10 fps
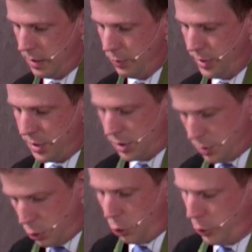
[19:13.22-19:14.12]

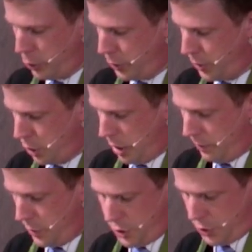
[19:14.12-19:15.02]
restorers
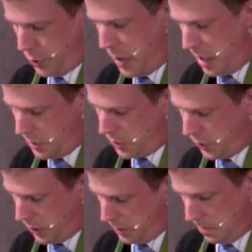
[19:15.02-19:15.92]
of the streets.